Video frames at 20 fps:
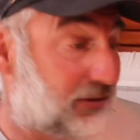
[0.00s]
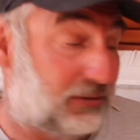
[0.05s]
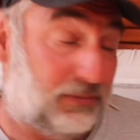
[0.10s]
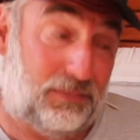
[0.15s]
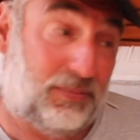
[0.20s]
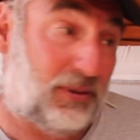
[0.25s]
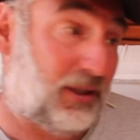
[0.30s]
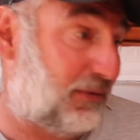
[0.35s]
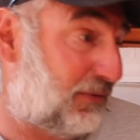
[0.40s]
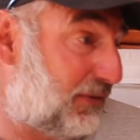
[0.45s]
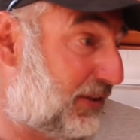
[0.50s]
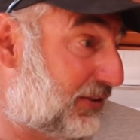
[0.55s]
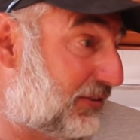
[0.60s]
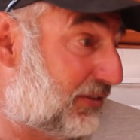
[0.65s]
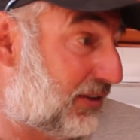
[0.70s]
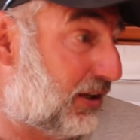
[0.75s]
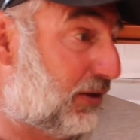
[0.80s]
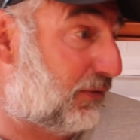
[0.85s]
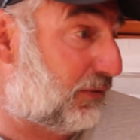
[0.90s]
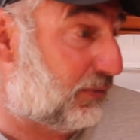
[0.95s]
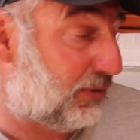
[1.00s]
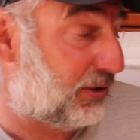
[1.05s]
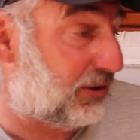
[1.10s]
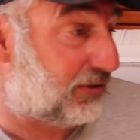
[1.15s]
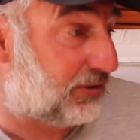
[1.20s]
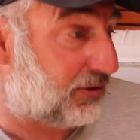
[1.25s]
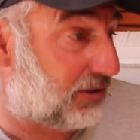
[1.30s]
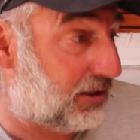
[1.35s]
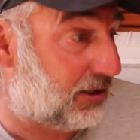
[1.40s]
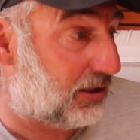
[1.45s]
Perfect sail for when
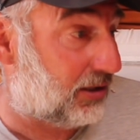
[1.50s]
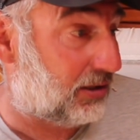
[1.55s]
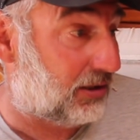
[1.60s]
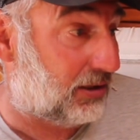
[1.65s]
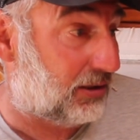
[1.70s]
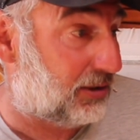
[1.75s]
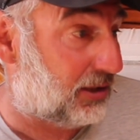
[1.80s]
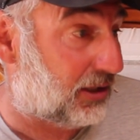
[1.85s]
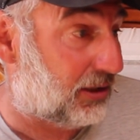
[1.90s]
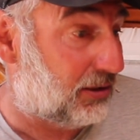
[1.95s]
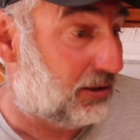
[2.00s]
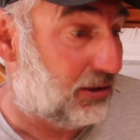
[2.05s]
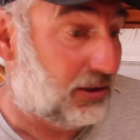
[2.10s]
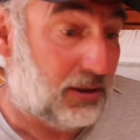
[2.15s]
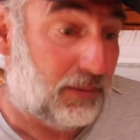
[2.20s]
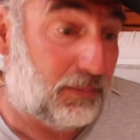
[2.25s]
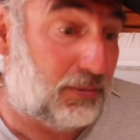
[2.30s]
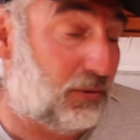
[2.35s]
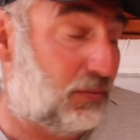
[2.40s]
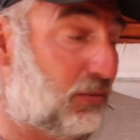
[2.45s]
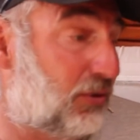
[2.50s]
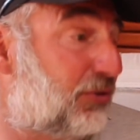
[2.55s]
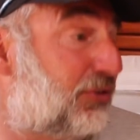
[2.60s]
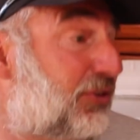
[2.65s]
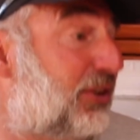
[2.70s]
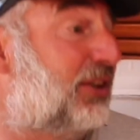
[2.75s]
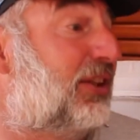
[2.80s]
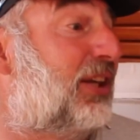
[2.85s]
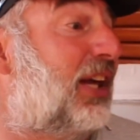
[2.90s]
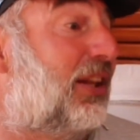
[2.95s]
it's like, but
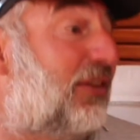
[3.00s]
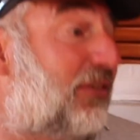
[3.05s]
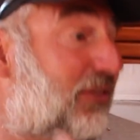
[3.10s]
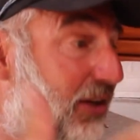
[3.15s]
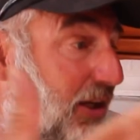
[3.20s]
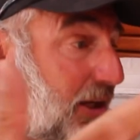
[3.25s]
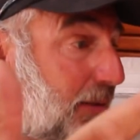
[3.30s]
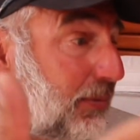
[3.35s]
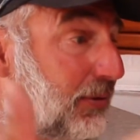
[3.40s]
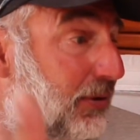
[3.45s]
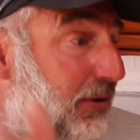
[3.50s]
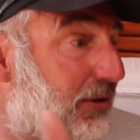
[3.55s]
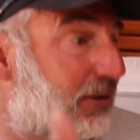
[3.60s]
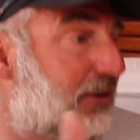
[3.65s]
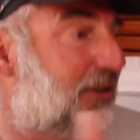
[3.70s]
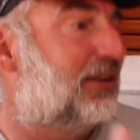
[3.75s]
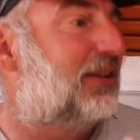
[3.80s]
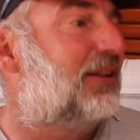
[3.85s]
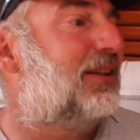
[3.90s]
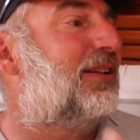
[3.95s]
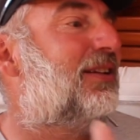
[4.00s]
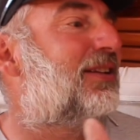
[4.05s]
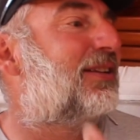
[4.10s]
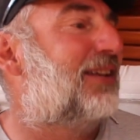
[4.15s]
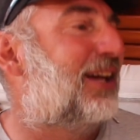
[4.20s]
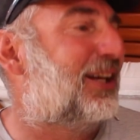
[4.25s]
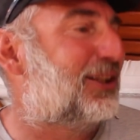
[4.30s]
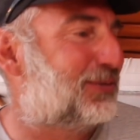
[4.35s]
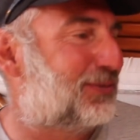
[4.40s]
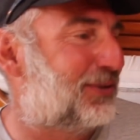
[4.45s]
once it gets up,
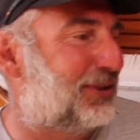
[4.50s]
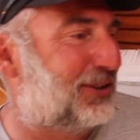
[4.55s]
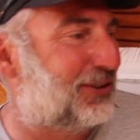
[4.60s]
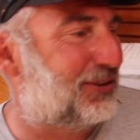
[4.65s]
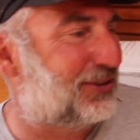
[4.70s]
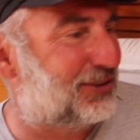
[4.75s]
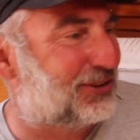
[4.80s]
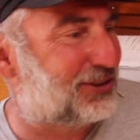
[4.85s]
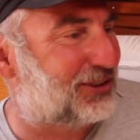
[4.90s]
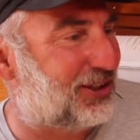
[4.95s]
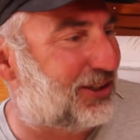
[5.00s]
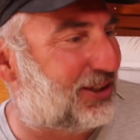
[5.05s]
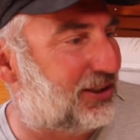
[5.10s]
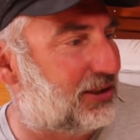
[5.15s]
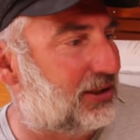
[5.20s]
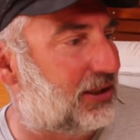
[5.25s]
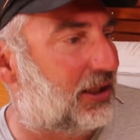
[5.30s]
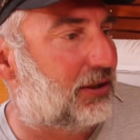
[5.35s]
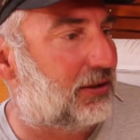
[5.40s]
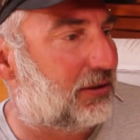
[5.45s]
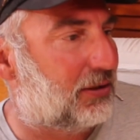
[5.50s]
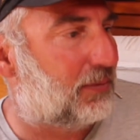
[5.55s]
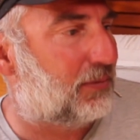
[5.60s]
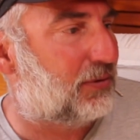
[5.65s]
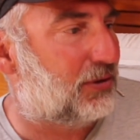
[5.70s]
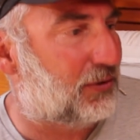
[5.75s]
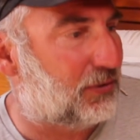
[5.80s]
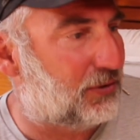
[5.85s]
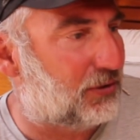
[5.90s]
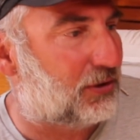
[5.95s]
that's where you've got to start,
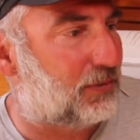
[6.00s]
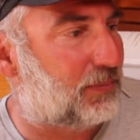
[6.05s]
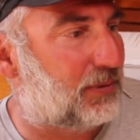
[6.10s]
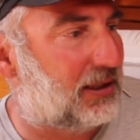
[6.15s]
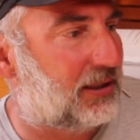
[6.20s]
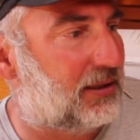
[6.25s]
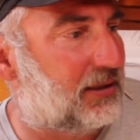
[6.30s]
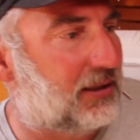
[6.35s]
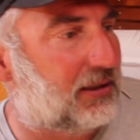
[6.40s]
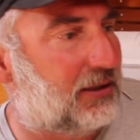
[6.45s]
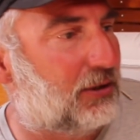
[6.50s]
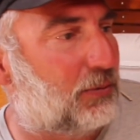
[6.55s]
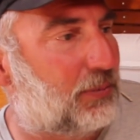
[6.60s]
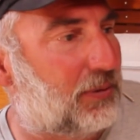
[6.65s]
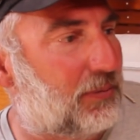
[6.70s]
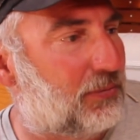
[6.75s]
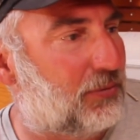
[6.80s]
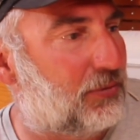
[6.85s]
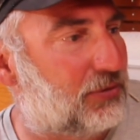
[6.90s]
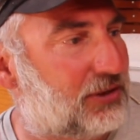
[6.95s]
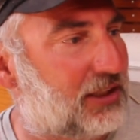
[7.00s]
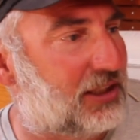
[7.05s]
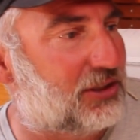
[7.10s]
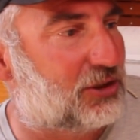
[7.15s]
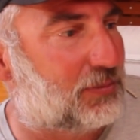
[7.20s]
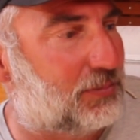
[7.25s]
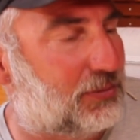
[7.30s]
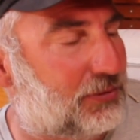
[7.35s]
you've got to be a little bit more sensible.